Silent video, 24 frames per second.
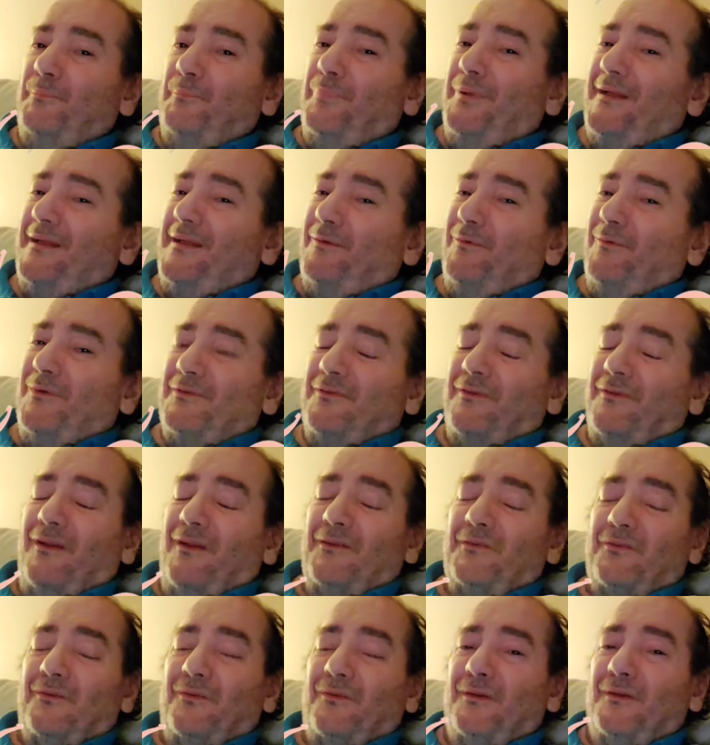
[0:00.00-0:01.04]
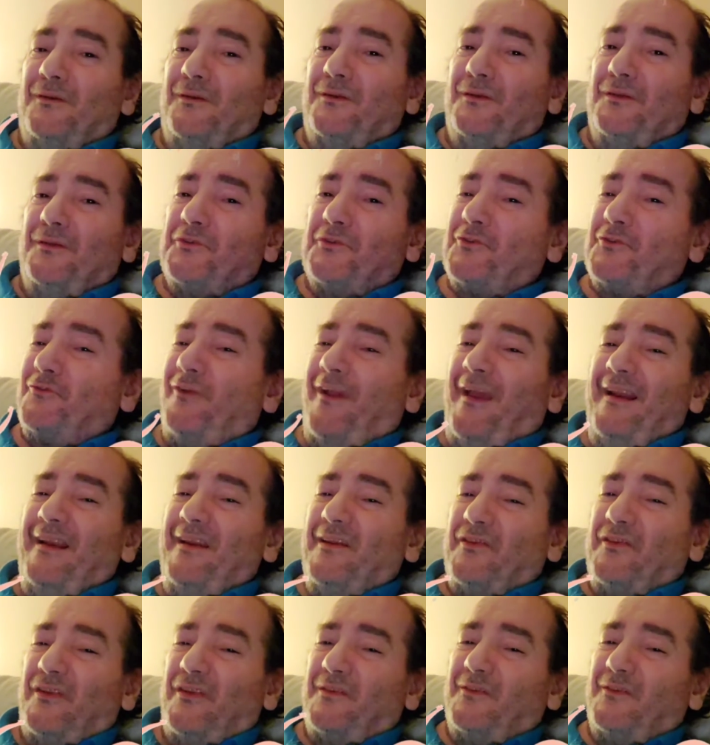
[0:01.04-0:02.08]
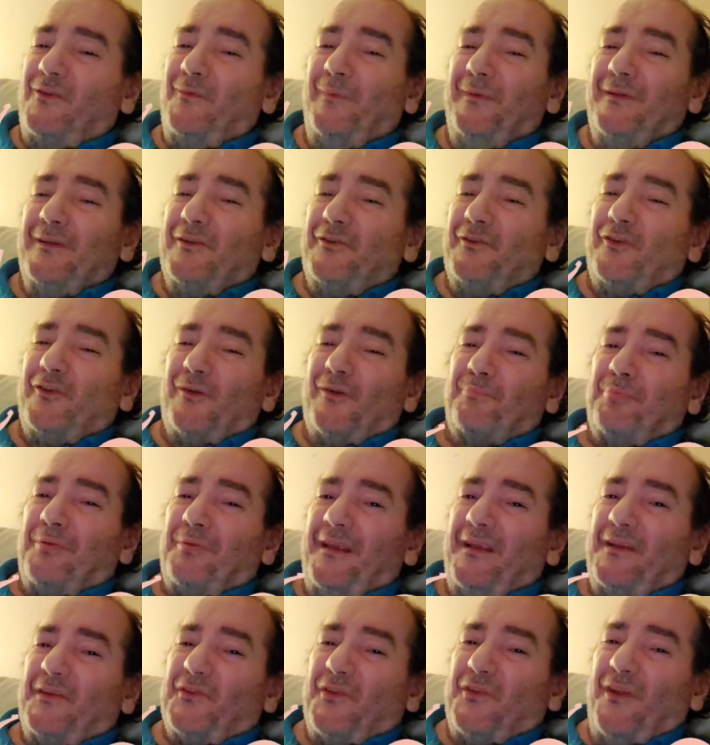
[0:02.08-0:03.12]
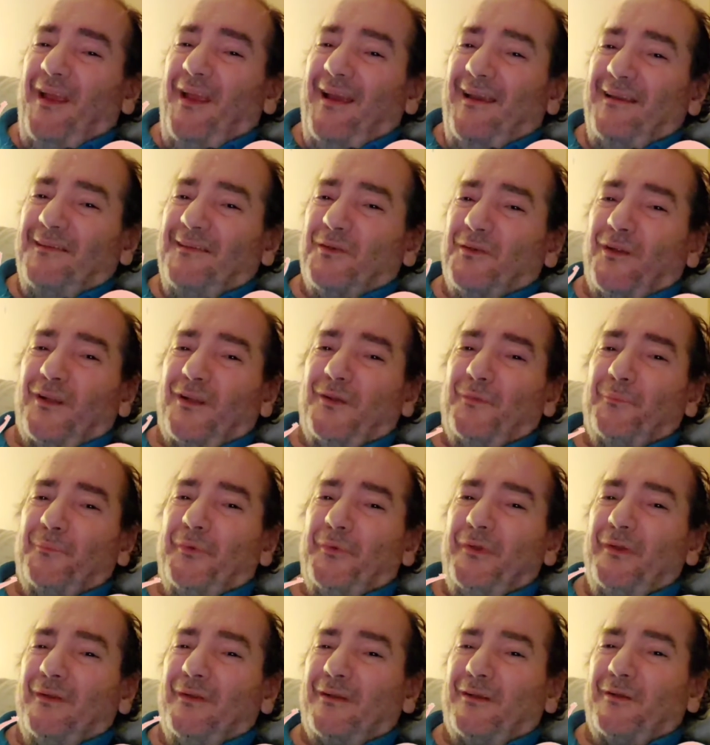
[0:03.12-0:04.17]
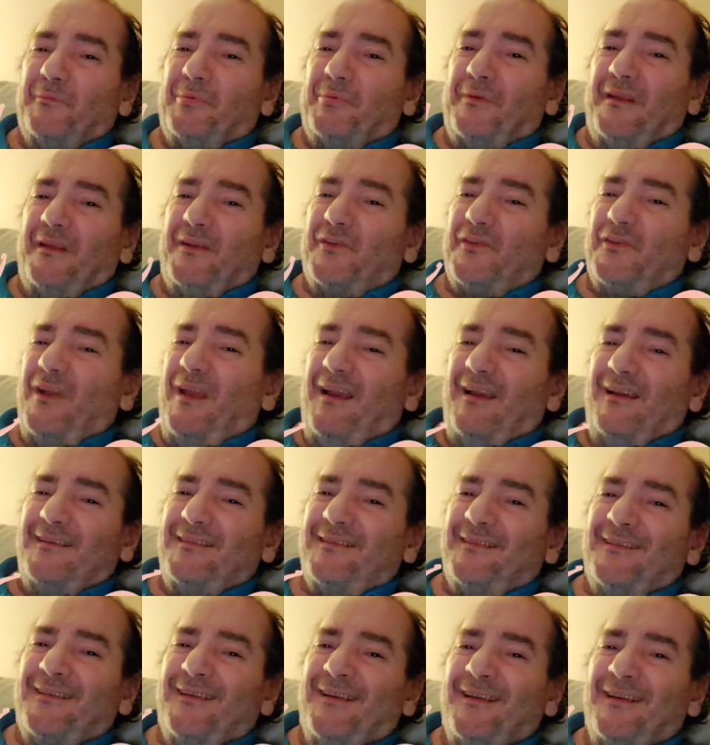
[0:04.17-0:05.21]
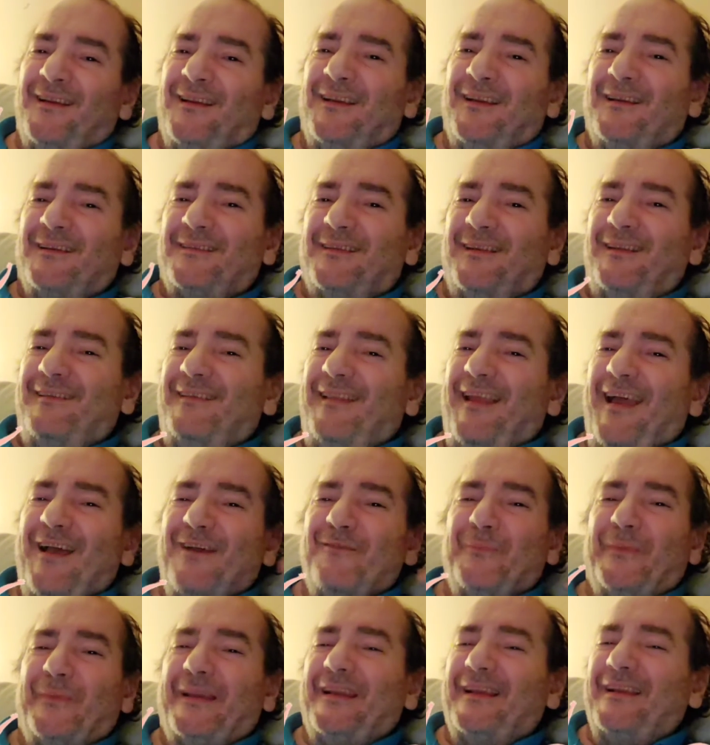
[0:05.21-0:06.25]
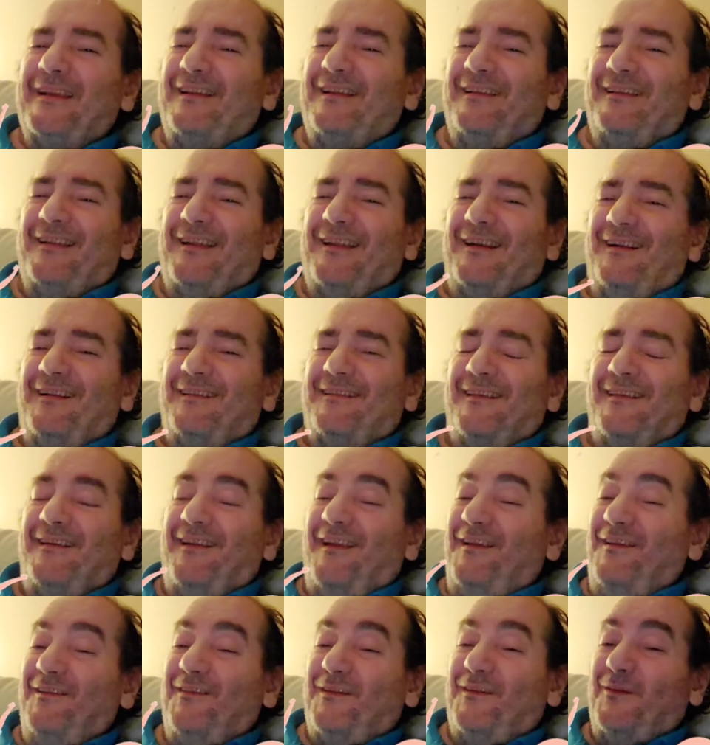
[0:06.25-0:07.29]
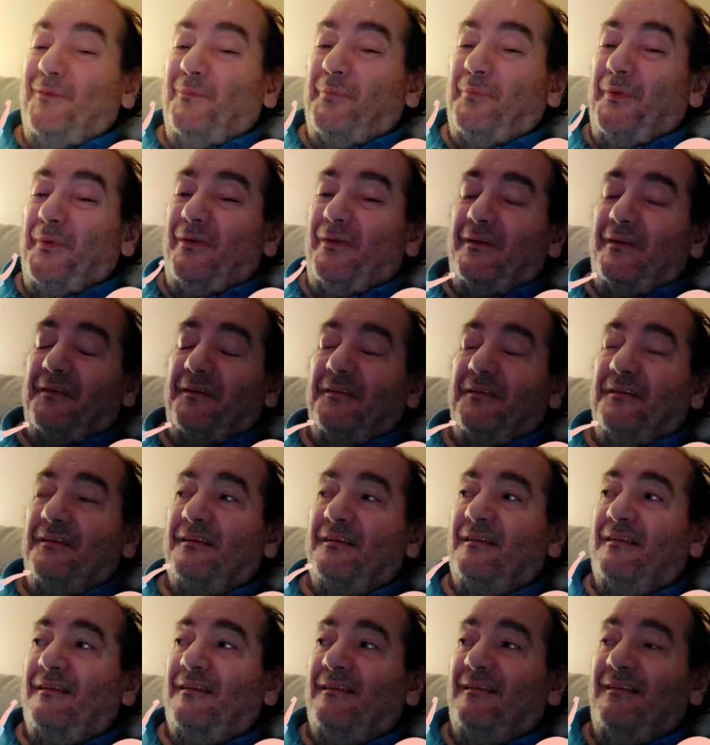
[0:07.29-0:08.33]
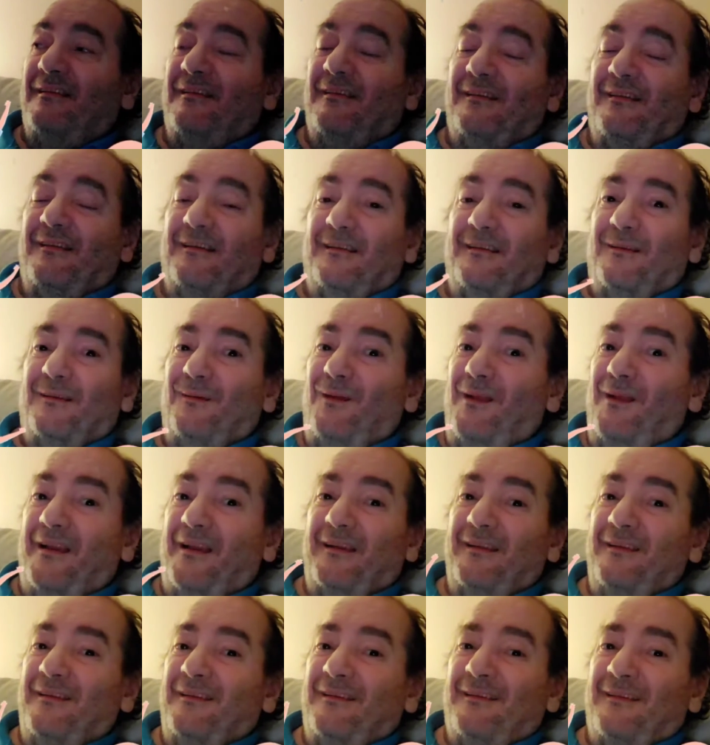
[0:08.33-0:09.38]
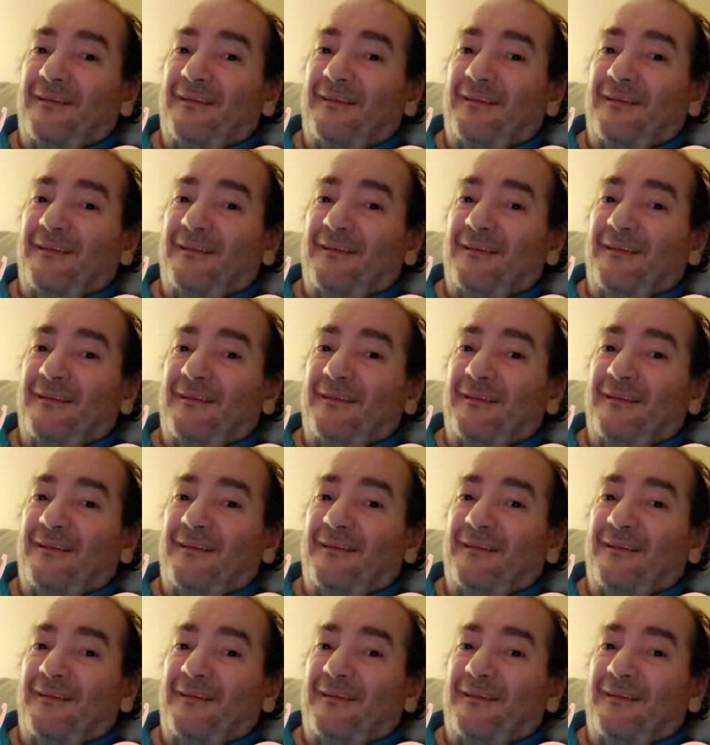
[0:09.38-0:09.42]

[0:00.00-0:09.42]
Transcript: But he was also a good strategist. Just because you can play chess or a computer can play chess does not mean that it's a nice computer, right?